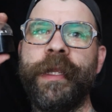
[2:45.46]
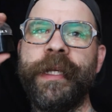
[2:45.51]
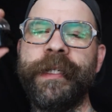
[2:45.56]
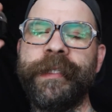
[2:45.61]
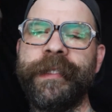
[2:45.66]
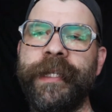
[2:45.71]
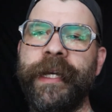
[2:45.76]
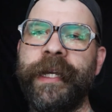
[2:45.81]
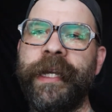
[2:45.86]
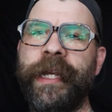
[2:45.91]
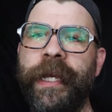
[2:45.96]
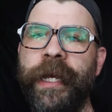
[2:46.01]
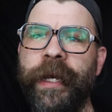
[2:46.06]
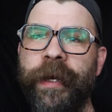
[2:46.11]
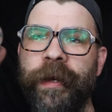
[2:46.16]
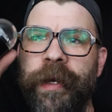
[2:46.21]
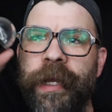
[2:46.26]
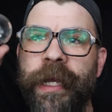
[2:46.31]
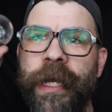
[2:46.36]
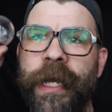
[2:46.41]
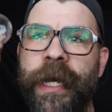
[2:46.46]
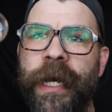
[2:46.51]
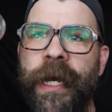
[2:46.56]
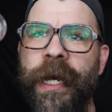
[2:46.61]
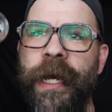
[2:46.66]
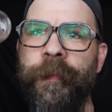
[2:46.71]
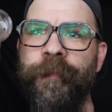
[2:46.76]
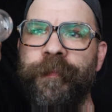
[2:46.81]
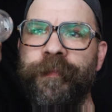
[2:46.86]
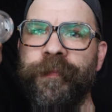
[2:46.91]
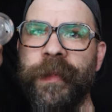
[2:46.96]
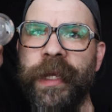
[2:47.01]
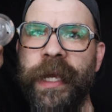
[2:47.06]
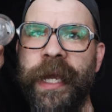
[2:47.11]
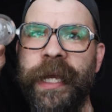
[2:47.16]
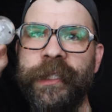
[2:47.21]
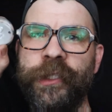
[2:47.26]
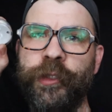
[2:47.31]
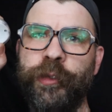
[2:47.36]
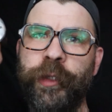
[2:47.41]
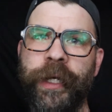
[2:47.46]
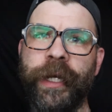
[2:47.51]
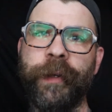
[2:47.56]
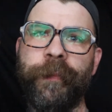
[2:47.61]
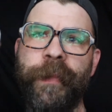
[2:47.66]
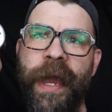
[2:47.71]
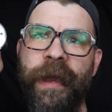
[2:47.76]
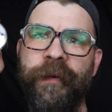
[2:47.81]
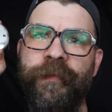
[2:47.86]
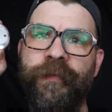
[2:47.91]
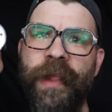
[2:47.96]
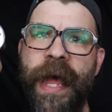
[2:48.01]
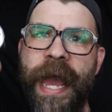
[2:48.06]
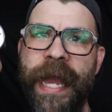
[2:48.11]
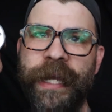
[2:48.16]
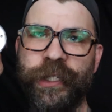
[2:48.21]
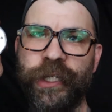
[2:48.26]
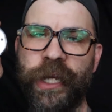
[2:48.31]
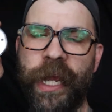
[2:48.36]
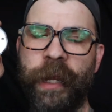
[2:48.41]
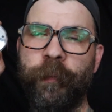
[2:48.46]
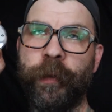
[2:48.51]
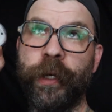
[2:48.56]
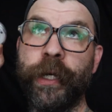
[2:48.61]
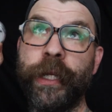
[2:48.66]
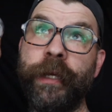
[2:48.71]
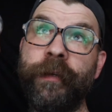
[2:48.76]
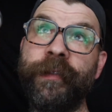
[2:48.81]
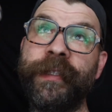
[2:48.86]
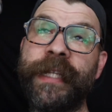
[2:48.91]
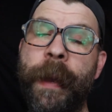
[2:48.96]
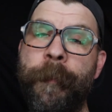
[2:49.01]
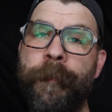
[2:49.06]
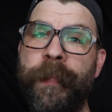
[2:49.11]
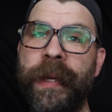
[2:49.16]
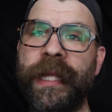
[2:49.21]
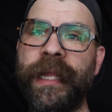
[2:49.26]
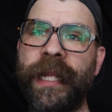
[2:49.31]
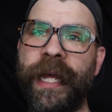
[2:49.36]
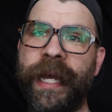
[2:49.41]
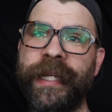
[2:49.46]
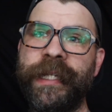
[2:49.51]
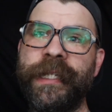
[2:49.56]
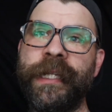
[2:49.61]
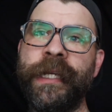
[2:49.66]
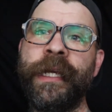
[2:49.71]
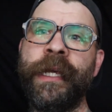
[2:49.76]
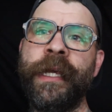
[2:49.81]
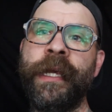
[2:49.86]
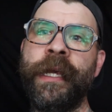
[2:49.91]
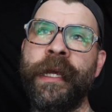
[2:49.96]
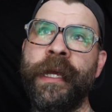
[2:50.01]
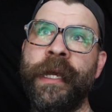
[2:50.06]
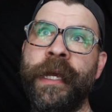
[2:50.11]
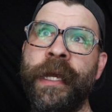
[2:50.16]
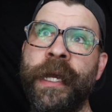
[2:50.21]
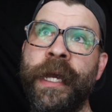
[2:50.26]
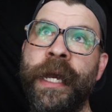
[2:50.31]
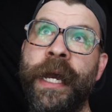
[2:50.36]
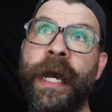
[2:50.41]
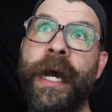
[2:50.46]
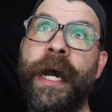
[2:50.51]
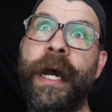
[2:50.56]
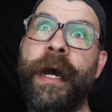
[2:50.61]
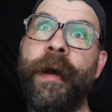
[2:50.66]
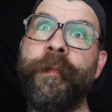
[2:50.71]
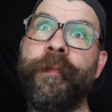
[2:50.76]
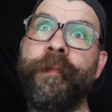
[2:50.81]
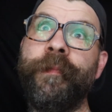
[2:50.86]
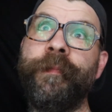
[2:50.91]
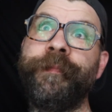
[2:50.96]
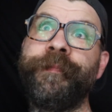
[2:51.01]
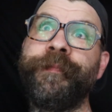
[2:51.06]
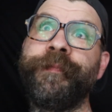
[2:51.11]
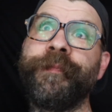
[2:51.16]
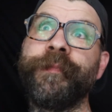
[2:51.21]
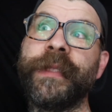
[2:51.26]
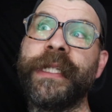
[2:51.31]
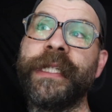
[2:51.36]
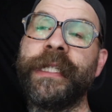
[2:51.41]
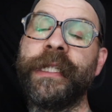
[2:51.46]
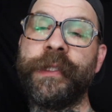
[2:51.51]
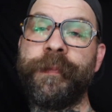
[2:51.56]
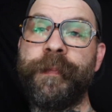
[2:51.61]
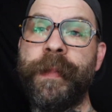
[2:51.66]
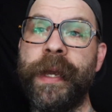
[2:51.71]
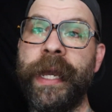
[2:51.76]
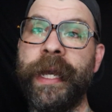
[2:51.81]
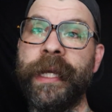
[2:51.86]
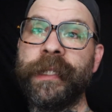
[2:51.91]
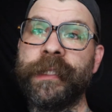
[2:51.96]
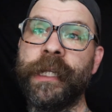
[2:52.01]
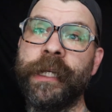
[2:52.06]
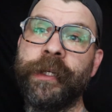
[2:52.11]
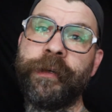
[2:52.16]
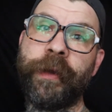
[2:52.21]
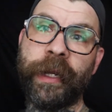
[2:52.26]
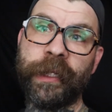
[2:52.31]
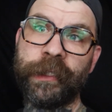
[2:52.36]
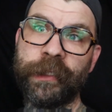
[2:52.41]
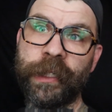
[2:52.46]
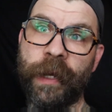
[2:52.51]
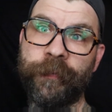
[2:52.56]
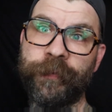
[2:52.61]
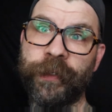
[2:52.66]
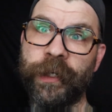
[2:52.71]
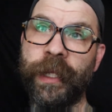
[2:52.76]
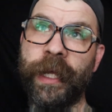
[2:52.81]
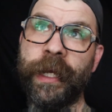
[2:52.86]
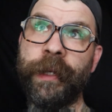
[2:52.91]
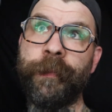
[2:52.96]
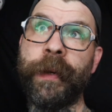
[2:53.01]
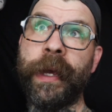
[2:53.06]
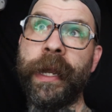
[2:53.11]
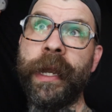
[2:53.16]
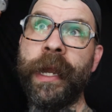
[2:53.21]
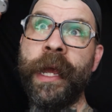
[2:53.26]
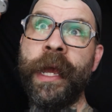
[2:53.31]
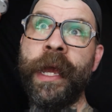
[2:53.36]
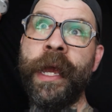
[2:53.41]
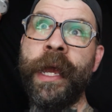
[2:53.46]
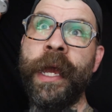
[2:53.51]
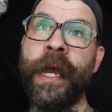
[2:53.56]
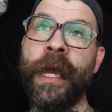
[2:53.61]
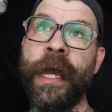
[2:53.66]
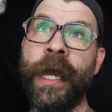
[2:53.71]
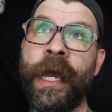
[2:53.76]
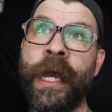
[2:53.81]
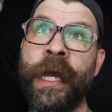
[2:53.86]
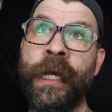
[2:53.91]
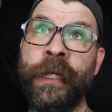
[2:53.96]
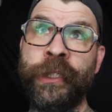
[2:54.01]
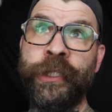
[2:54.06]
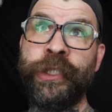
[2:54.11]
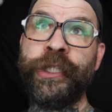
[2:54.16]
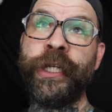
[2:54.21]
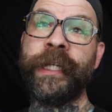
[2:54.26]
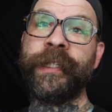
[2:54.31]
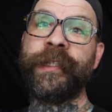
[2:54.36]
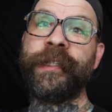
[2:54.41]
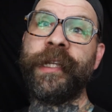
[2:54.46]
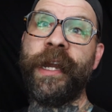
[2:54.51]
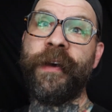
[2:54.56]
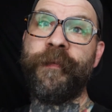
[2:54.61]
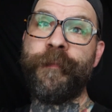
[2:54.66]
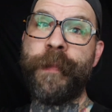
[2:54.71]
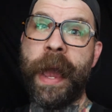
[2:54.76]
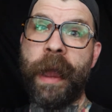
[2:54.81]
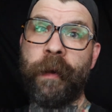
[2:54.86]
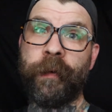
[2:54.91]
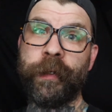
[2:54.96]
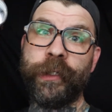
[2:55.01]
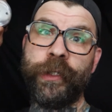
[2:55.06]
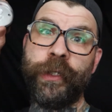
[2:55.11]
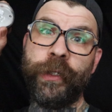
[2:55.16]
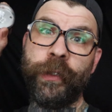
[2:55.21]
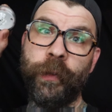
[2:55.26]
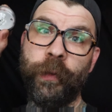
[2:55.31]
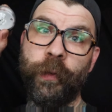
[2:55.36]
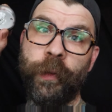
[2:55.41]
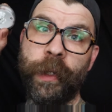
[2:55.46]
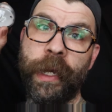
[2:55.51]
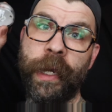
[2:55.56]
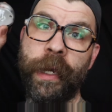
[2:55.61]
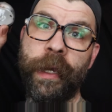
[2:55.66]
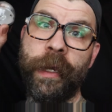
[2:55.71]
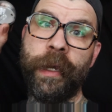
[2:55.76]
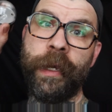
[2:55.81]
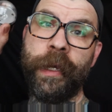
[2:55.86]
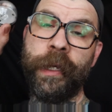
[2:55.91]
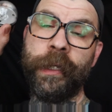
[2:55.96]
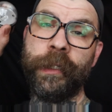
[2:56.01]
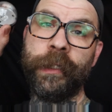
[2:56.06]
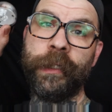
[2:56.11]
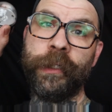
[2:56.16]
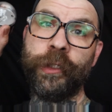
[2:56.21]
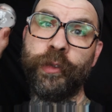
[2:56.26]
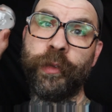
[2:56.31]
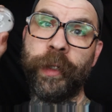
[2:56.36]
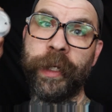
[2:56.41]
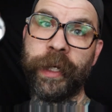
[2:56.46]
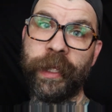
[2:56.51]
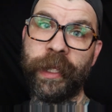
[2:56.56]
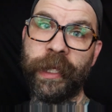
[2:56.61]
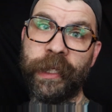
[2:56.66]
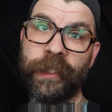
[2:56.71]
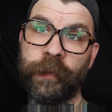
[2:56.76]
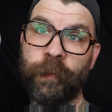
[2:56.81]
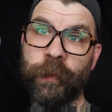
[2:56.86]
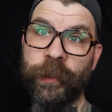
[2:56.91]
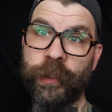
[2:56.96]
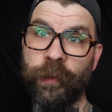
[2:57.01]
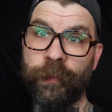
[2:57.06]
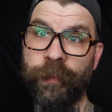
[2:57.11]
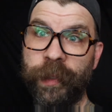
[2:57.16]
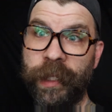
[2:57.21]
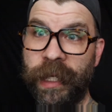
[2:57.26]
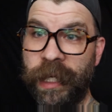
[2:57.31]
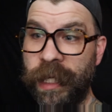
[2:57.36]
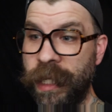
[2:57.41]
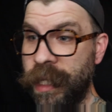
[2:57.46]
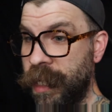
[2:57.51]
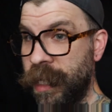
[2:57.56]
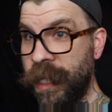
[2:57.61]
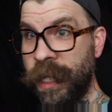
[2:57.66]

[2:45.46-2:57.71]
this light here is triggered by a flash, and we're going to use that big light because it's big. It's going to create a softer light, but just enough power to trigger this, which will be